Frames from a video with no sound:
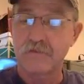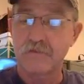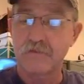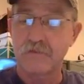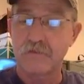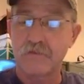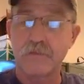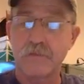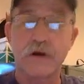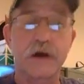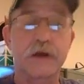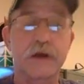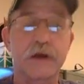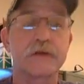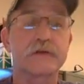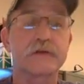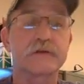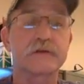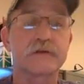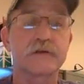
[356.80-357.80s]

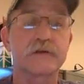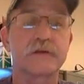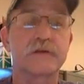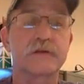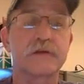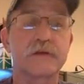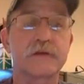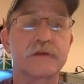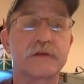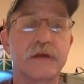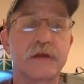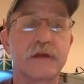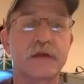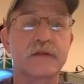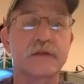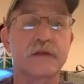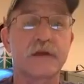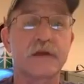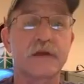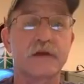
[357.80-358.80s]
minus the
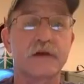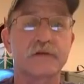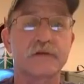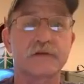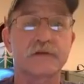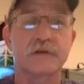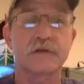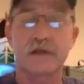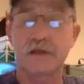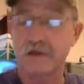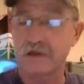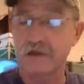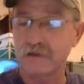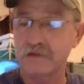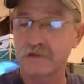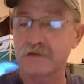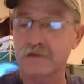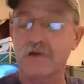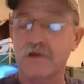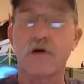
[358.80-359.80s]
10,000.
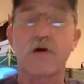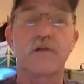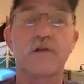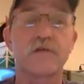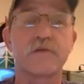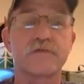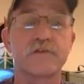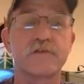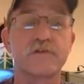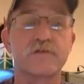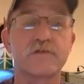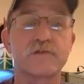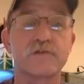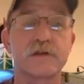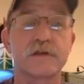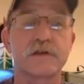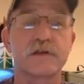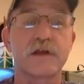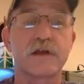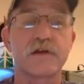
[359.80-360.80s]
And all of you
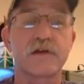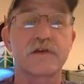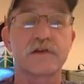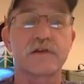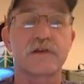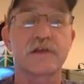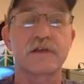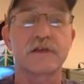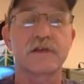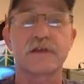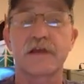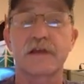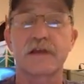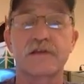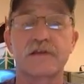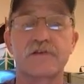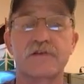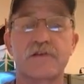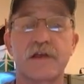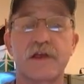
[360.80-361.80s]
can calculate that
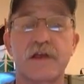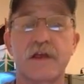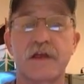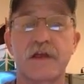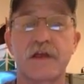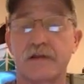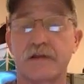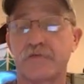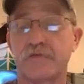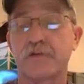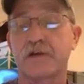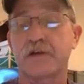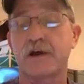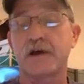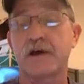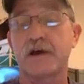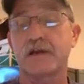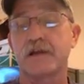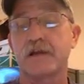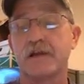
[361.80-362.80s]
in your head. If it
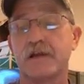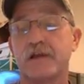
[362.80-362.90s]
got